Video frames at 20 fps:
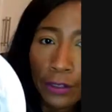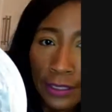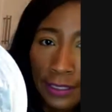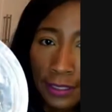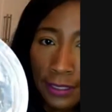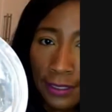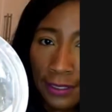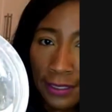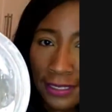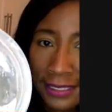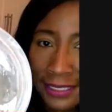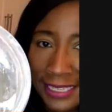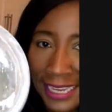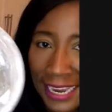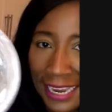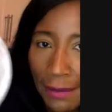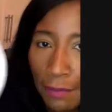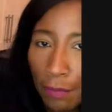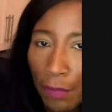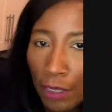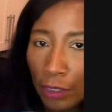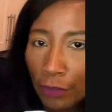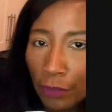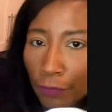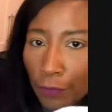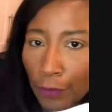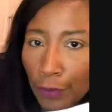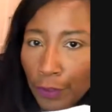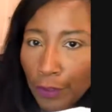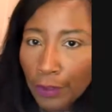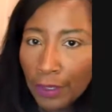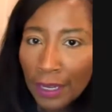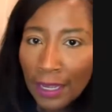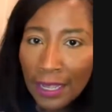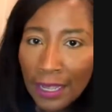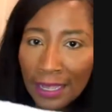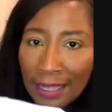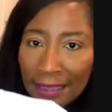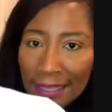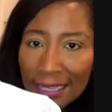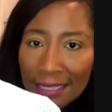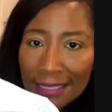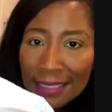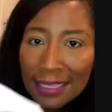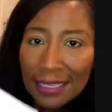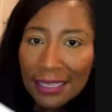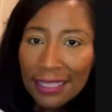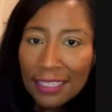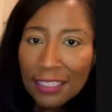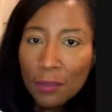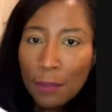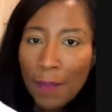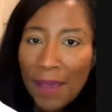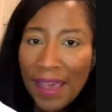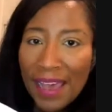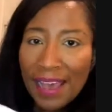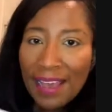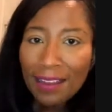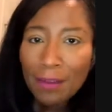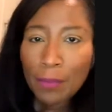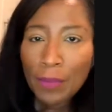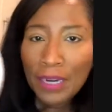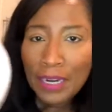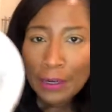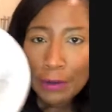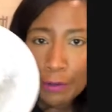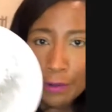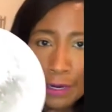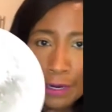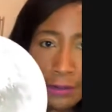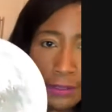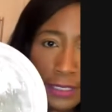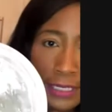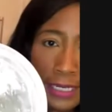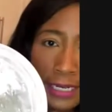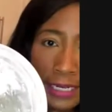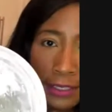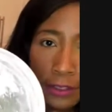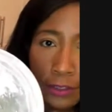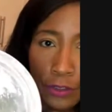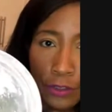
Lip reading: This is the same monk fruit that's in this bag, but I ground it in the